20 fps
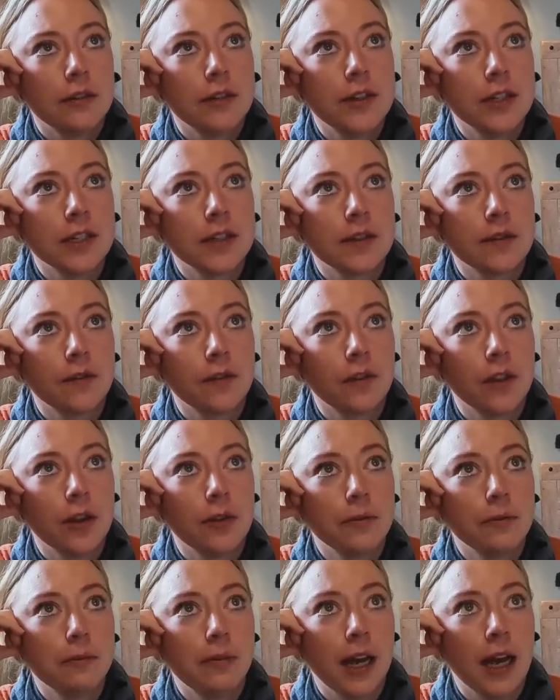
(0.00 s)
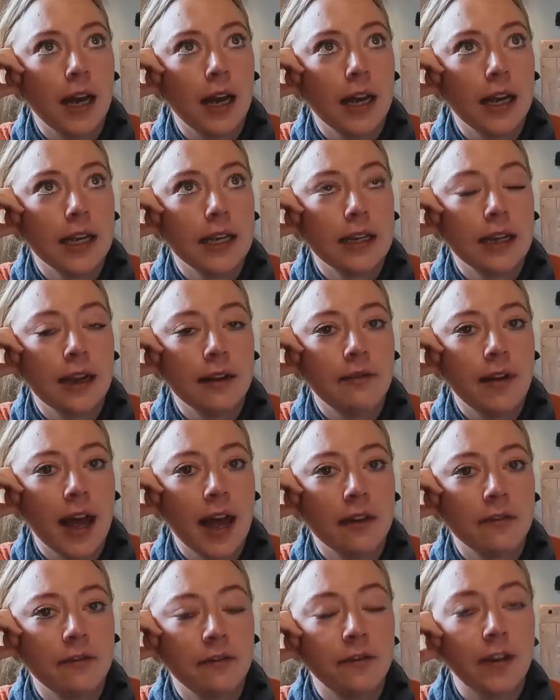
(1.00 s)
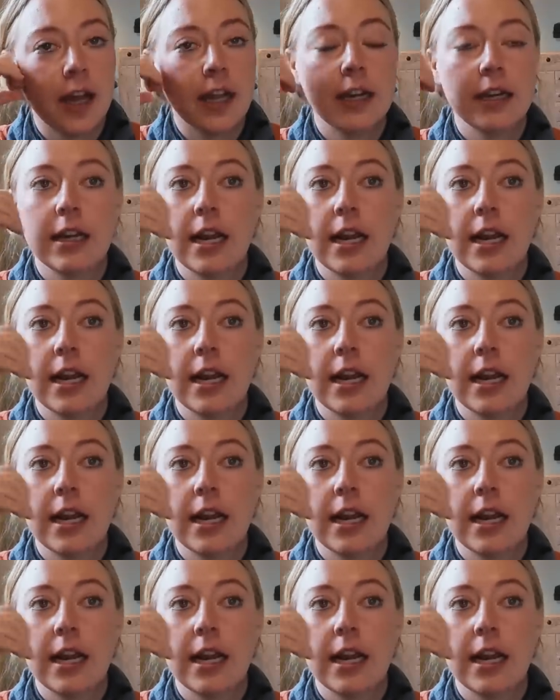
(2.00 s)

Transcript: just flown by, and I've had fun,